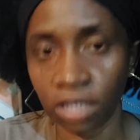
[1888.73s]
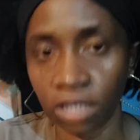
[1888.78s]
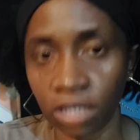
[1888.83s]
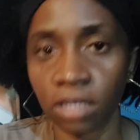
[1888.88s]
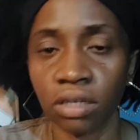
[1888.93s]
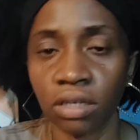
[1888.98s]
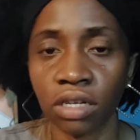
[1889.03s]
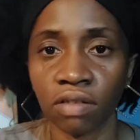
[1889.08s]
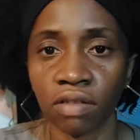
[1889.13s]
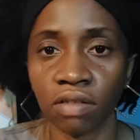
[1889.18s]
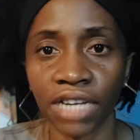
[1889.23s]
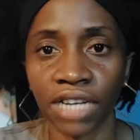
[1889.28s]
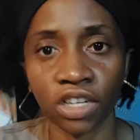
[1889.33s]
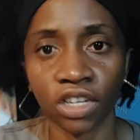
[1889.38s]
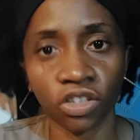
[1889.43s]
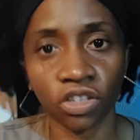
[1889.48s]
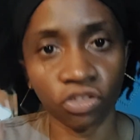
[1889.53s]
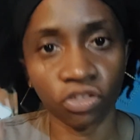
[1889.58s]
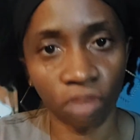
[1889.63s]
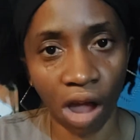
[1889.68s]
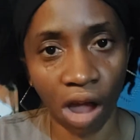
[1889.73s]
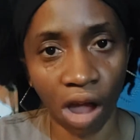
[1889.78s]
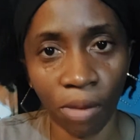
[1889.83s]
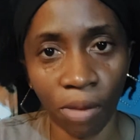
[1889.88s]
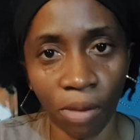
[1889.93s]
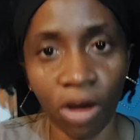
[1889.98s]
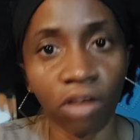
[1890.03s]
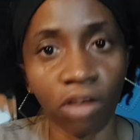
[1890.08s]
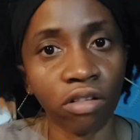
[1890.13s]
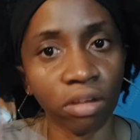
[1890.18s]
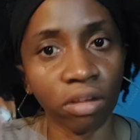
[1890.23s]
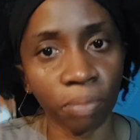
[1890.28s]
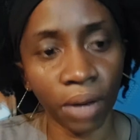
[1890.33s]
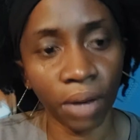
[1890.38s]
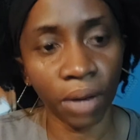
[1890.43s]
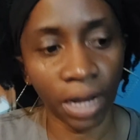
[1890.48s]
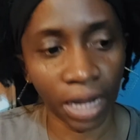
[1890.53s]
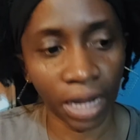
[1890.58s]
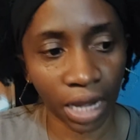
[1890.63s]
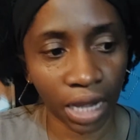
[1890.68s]
So you can write a drama or a
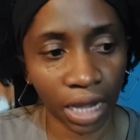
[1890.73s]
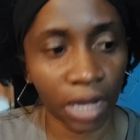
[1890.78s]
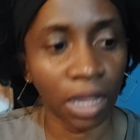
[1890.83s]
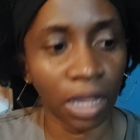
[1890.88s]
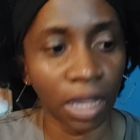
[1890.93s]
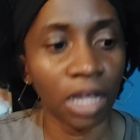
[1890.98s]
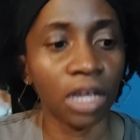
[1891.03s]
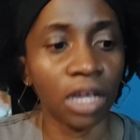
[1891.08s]
play.